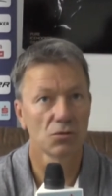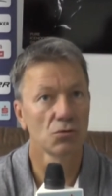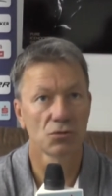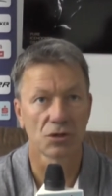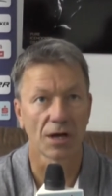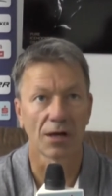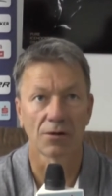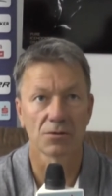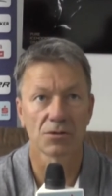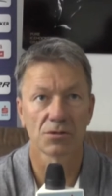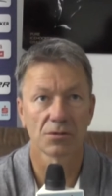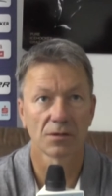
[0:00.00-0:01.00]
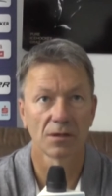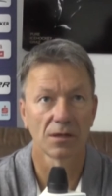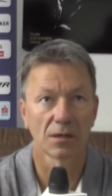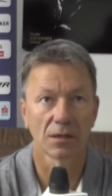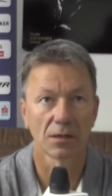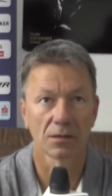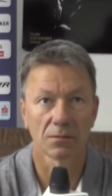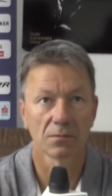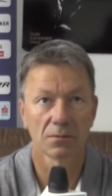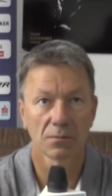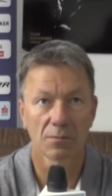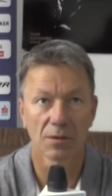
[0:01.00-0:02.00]
new challenge, uh,
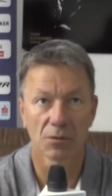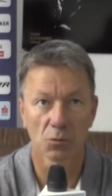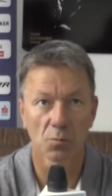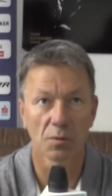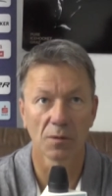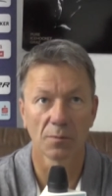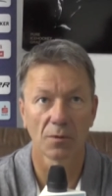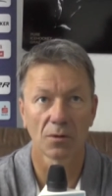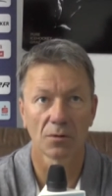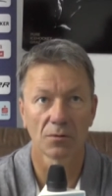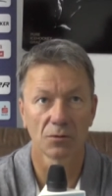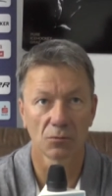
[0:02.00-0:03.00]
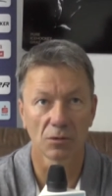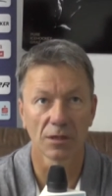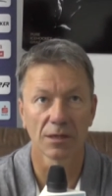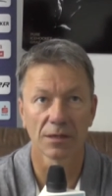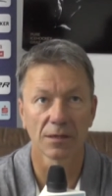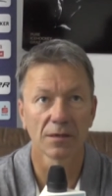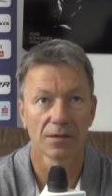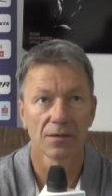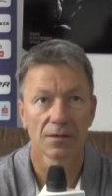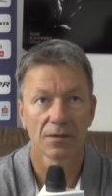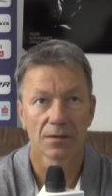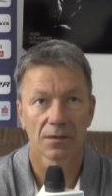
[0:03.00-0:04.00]
meet new people, new league.
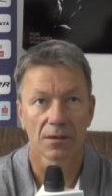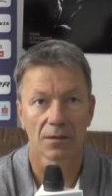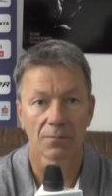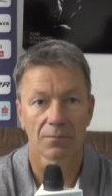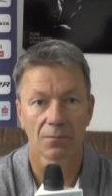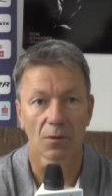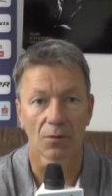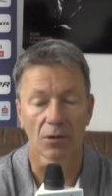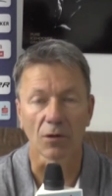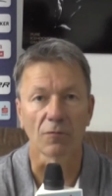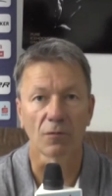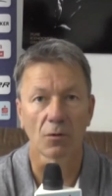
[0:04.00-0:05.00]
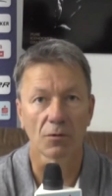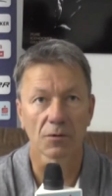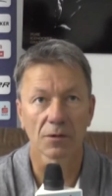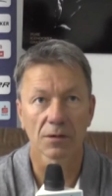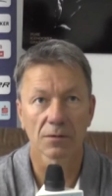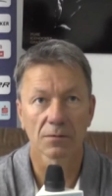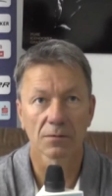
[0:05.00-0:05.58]
Um, lo looking forward to it.